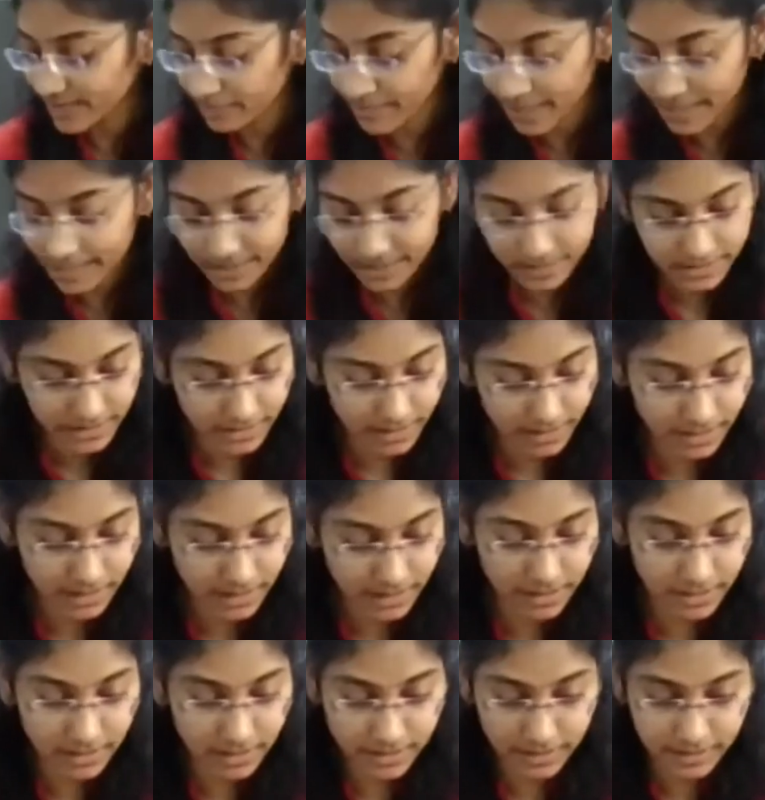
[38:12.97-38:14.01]
month
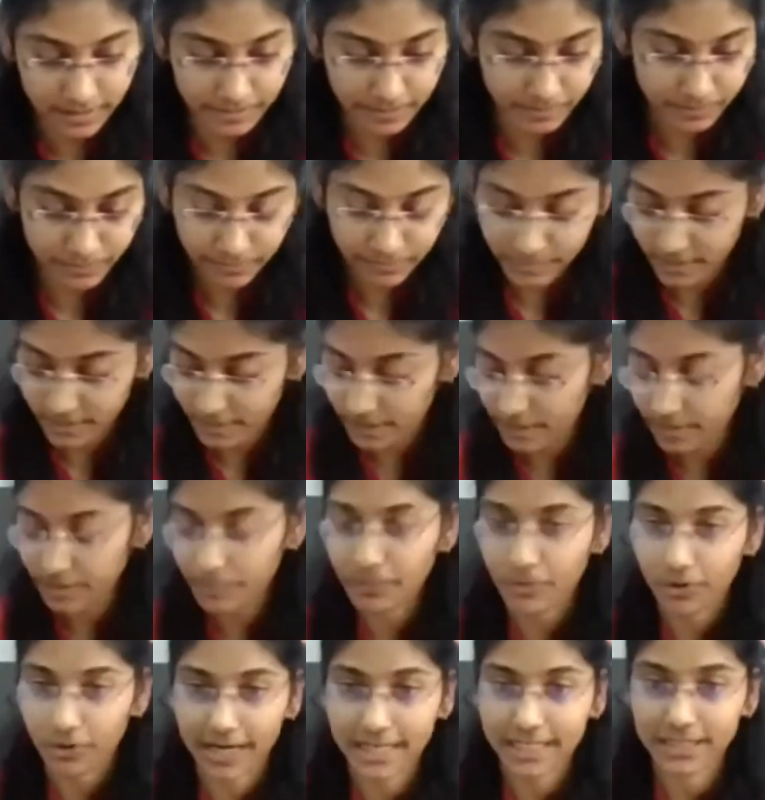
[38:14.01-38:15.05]
the
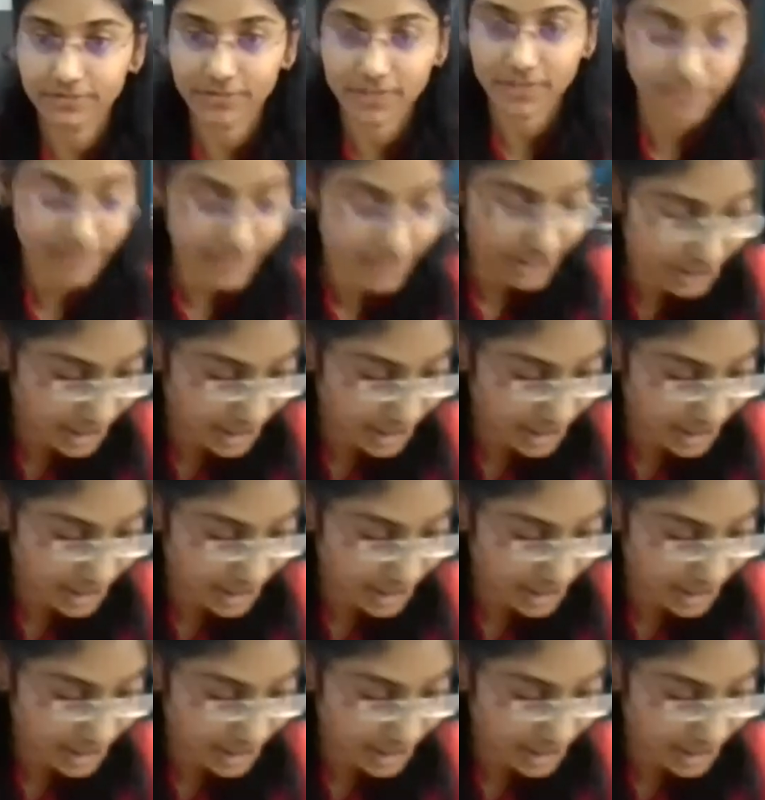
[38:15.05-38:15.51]
products will be